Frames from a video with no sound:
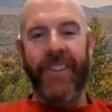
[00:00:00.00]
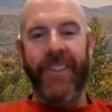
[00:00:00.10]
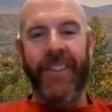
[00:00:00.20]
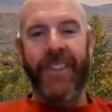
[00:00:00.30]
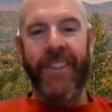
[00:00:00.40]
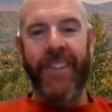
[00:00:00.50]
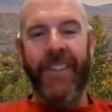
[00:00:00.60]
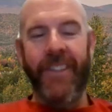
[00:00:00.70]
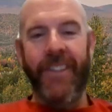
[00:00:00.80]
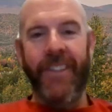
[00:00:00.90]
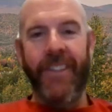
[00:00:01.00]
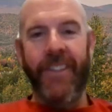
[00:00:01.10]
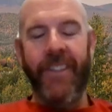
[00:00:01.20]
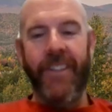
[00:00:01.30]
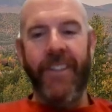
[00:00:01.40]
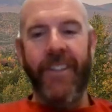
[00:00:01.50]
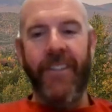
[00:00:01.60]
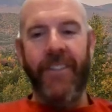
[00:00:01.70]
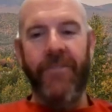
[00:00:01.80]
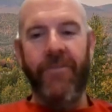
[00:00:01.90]

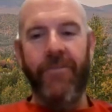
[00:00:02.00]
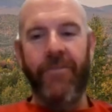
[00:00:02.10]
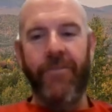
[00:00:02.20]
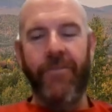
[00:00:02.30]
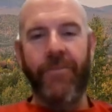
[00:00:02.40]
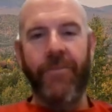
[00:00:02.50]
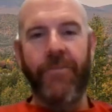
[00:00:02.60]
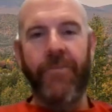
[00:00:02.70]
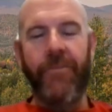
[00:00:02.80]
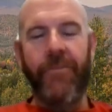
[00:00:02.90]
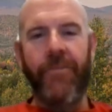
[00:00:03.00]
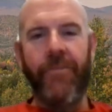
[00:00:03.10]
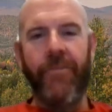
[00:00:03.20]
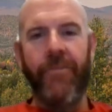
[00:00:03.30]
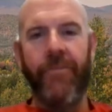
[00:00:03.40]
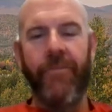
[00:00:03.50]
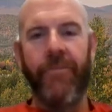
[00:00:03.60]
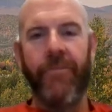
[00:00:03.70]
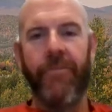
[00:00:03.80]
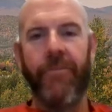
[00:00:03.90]

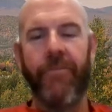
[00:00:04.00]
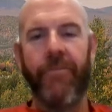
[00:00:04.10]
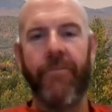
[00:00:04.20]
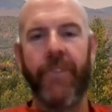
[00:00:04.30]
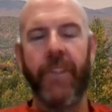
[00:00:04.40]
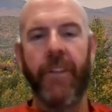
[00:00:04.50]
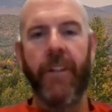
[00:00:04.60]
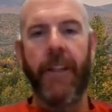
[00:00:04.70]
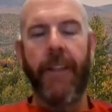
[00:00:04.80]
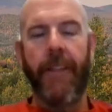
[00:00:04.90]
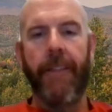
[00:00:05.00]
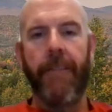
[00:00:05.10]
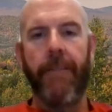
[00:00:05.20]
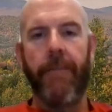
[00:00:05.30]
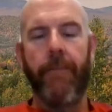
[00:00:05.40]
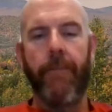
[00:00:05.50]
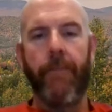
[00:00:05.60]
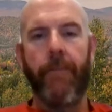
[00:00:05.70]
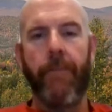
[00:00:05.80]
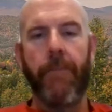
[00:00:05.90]

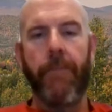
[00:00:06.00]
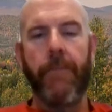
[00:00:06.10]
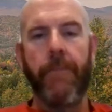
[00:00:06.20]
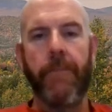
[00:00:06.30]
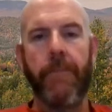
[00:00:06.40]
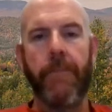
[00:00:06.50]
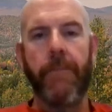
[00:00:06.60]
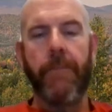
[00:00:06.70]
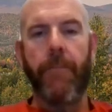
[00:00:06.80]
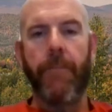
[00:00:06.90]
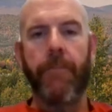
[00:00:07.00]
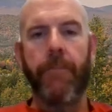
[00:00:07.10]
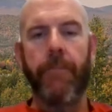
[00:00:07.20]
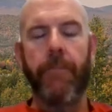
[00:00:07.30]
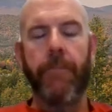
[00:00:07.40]
This person isn't speaking.